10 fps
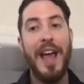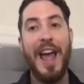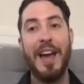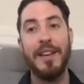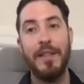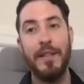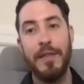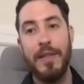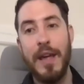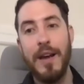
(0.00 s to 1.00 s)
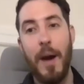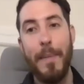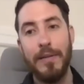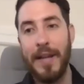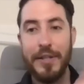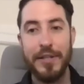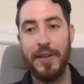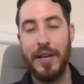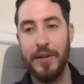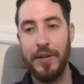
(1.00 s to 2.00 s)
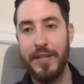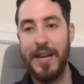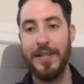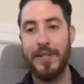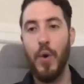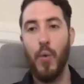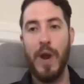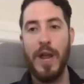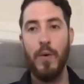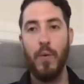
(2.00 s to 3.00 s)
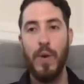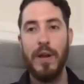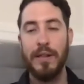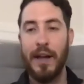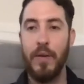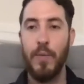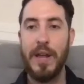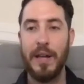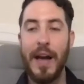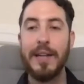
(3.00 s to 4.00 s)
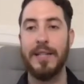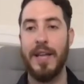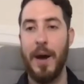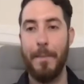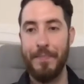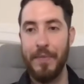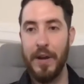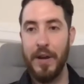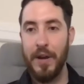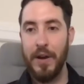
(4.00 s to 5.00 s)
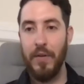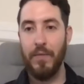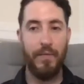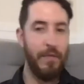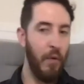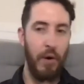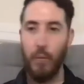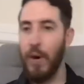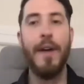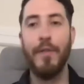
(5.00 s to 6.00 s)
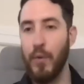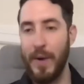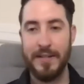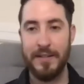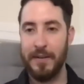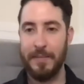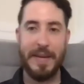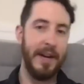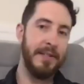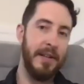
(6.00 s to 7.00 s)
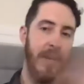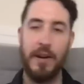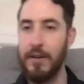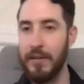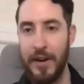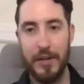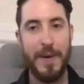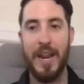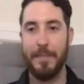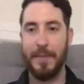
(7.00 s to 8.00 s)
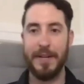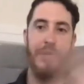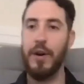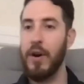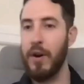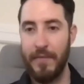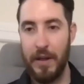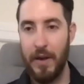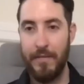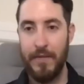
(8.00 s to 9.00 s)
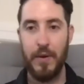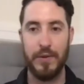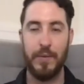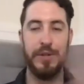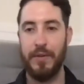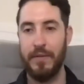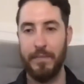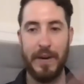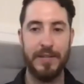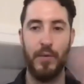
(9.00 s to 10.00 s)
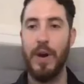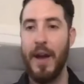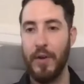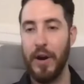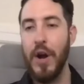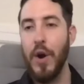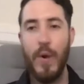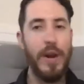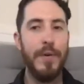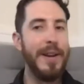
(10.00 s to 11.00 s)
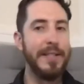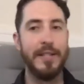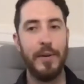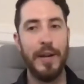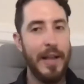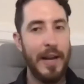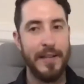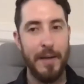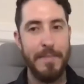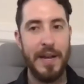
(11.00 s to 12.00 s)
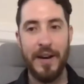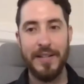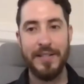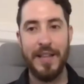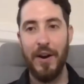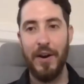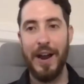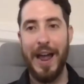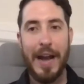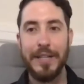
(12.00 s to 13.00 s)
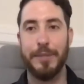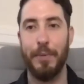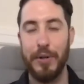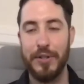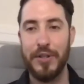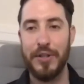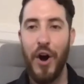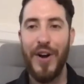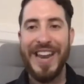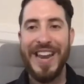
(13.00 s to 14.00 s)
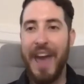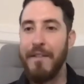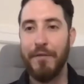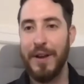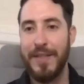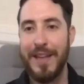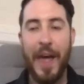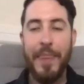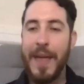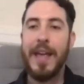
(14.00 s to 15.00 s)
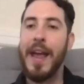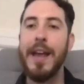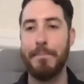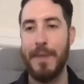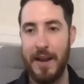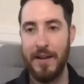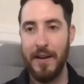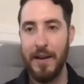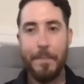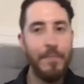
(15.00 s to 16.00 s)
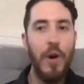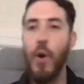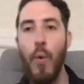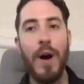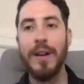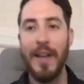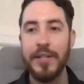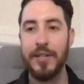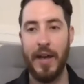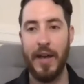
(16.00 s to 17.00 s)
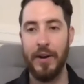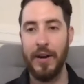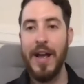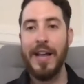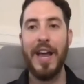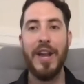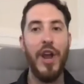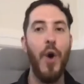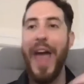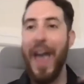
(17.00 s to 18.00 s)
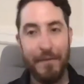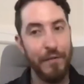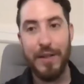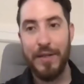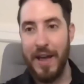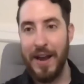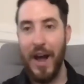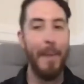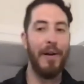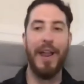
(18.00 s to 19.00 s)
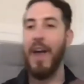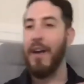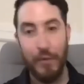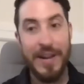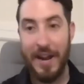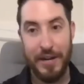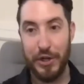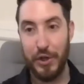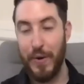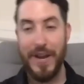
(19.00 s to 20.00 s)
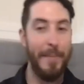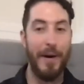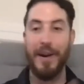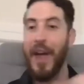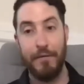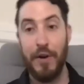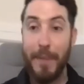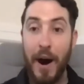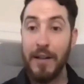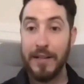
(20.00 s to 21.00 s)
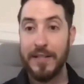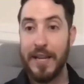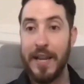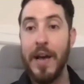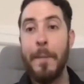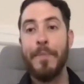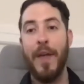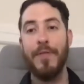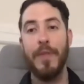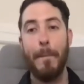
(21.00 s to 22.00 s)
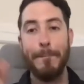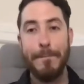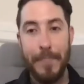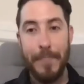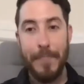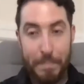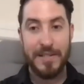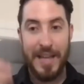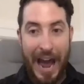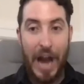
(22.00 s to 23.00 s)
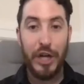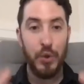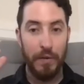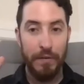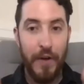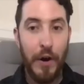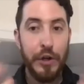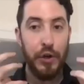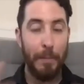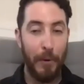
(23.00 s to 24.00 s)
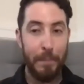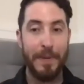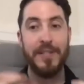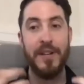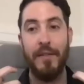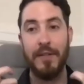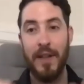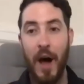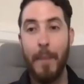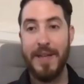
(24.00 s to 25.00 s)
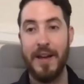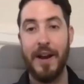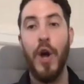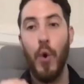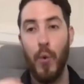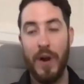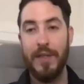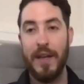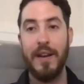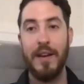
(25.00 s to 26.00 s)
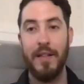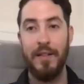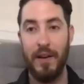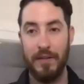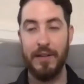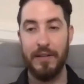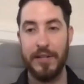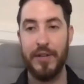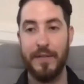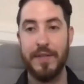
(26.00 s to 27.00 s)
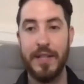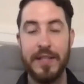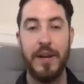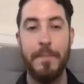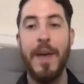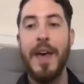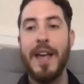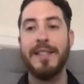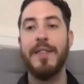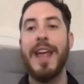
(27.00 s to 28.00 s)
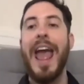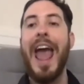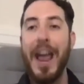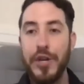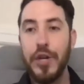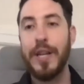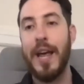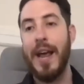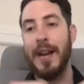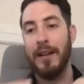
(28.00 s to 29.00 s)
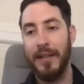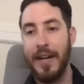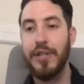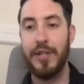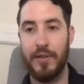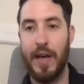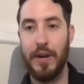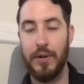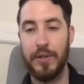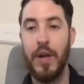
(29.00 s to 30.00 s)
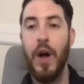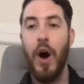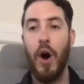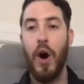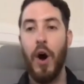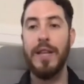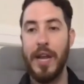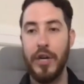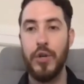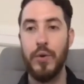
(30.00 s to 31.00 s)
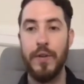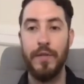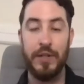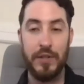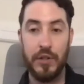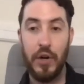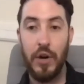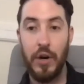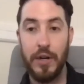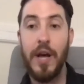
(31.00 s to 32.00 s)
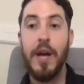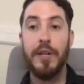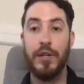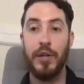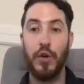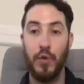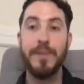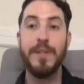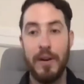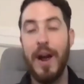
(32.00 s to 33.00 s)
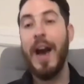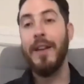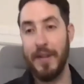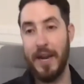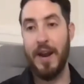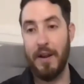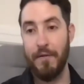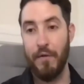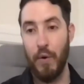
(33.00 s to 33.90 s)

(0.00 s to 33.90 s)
And the thing about legislators is we elect them for whatever reason, because they're charismatic, because they share our views, that we share, because whatever. We don't necessarily elect them because they are experts on everything, and they can't be. No one legislator can know everything about every industry, about every policy. And the purpose, the actual functional purpose of lobbying within the legislative system is that they educate legislators on the issues of concern to the groups that they're advocating for.